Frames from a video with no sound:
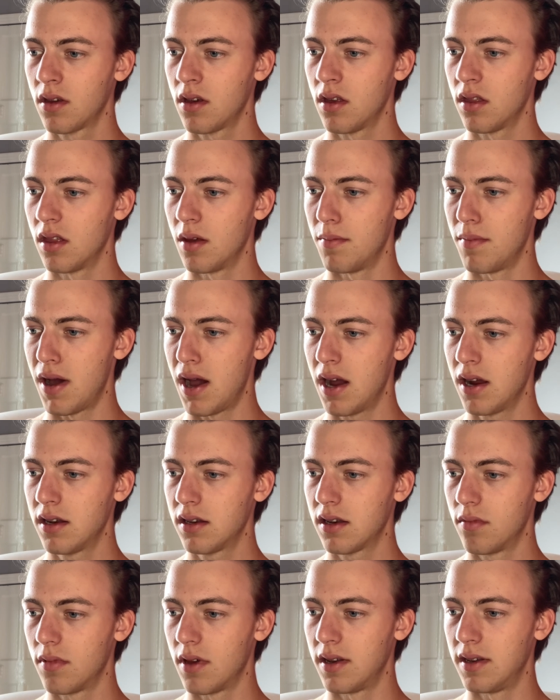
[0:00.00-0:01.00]
The
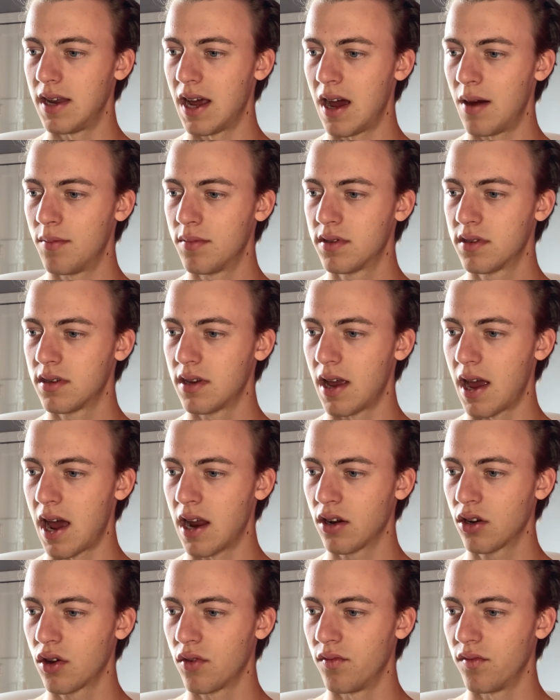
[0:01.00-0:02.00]
mind adapts
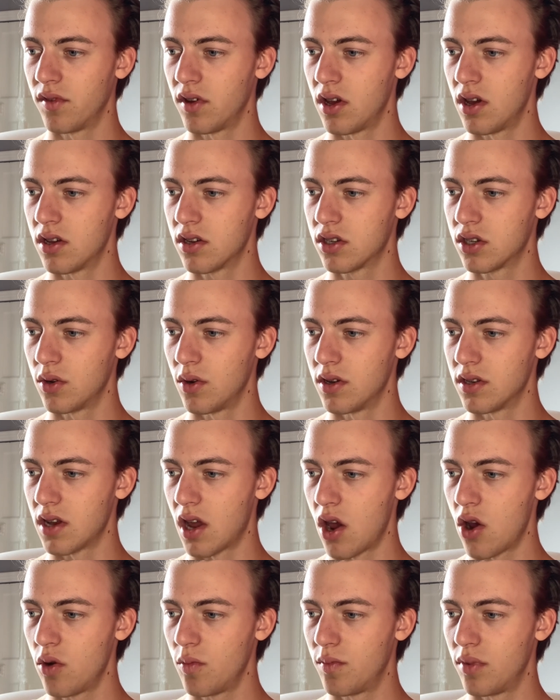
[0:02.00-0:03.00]
and converts to its
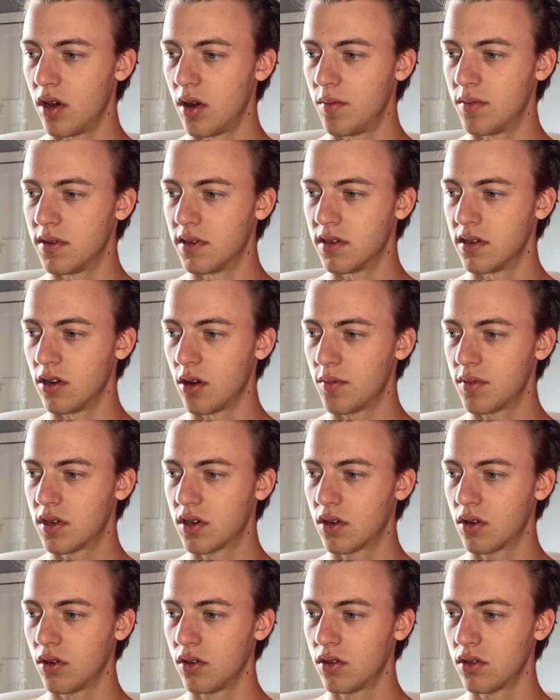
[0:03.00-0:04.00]
own purposes and
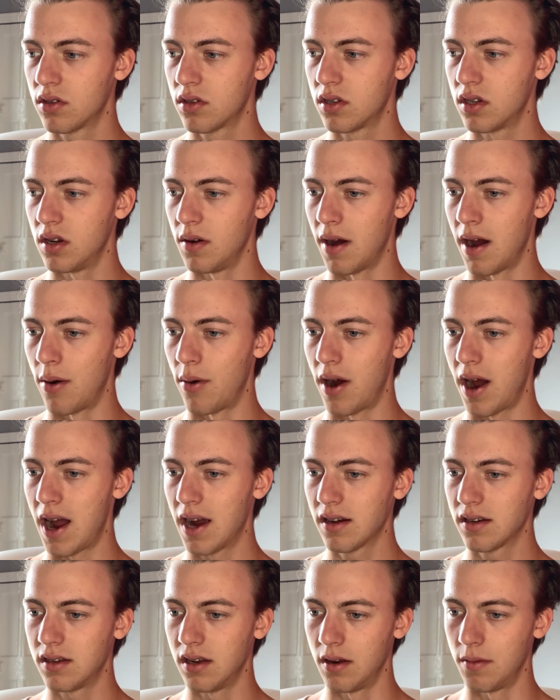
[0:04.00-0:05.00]
obstacles to our
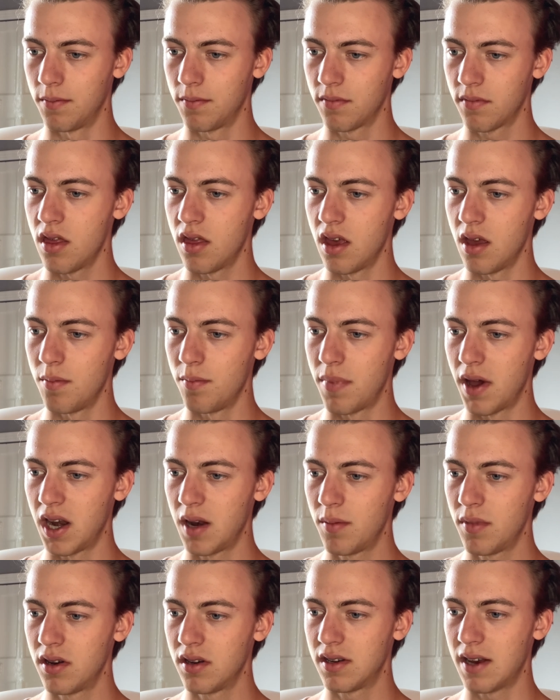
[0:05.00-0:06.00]
acting. The
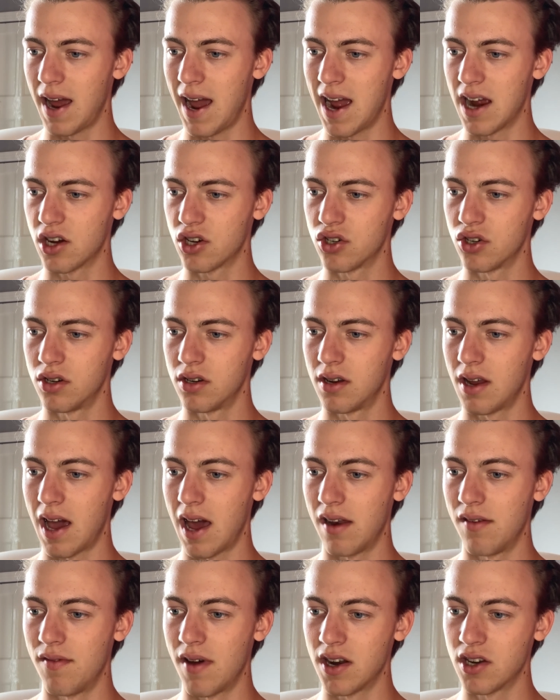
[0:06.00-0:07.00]
impediment to action
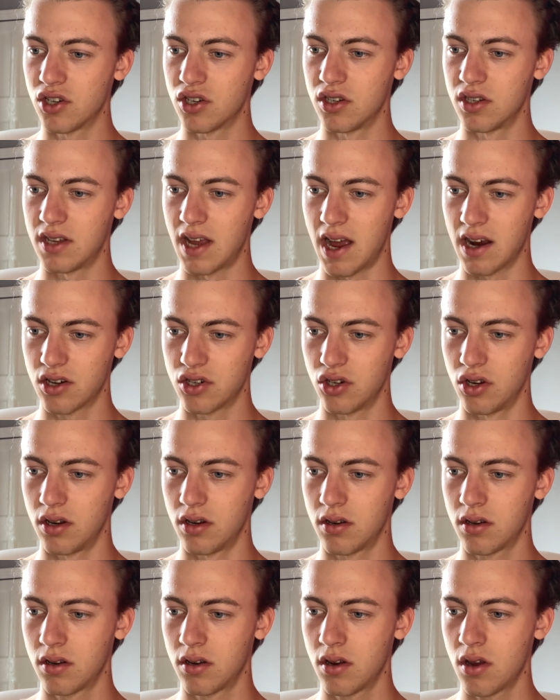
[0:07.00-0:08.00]
advances action.
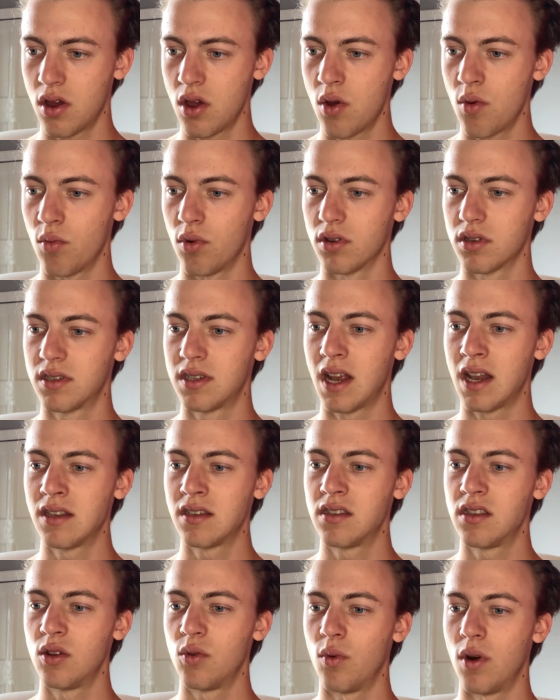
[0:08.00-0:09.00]
What stands
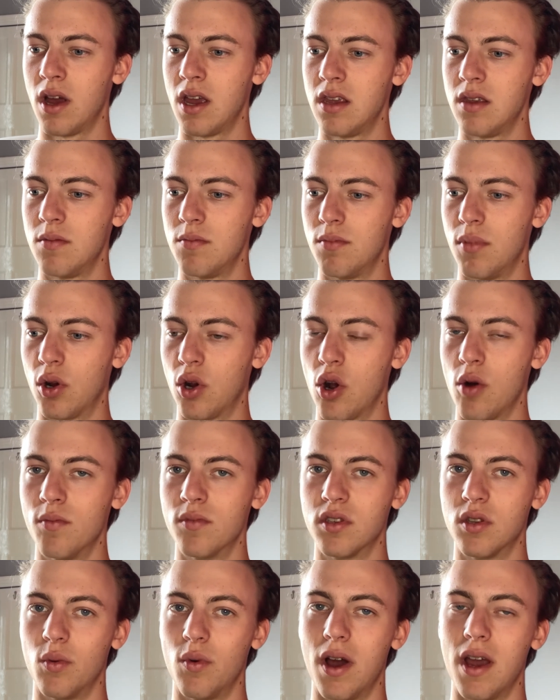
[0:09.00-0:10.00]
in the way becomes
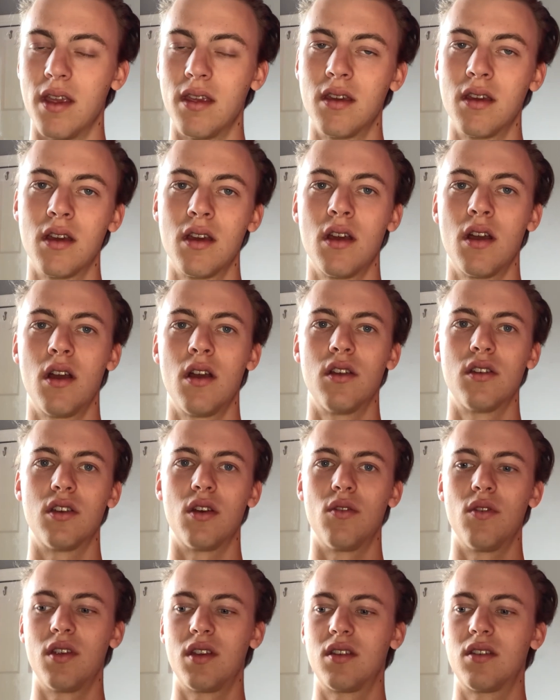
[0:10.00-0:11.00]
the way.
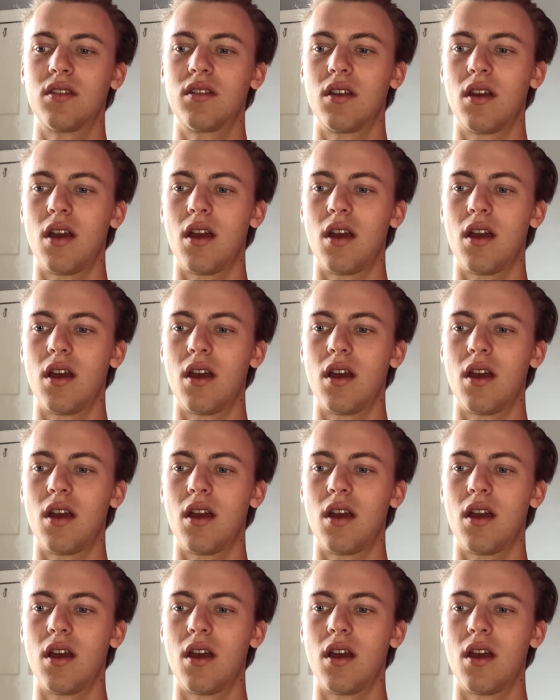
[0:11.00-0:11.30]
So it's